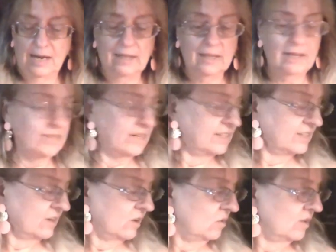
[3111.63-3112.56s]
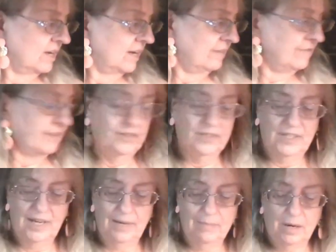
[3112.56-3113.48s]
I love that it's a whole kit for under
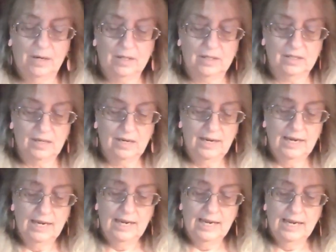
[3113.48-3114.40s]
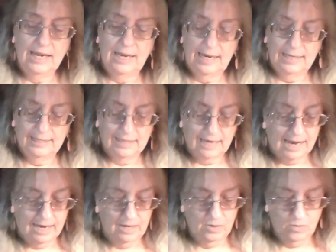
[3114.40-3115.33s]
$10. It's
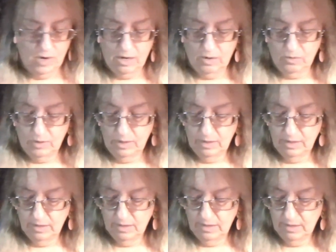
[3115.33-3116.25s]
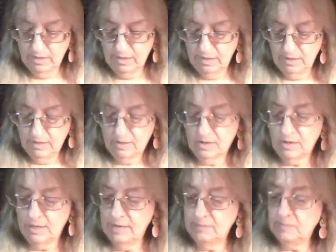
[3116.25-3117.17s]
got, wow,
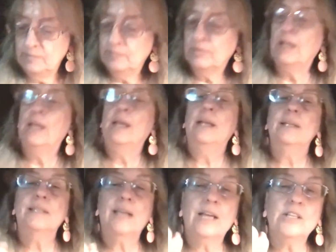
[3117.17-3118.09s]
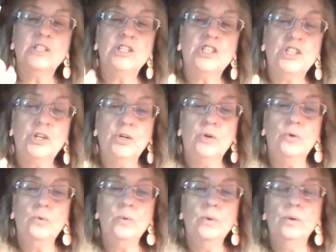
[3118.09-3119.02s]
hold on. It's got
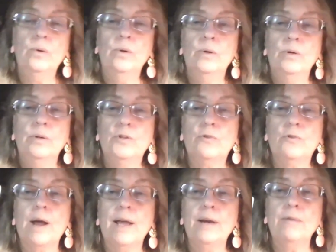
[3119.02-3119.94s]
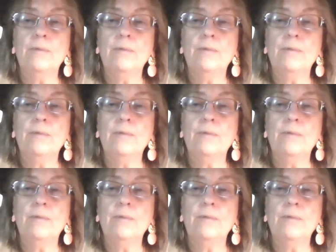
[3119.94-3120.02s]
2 dry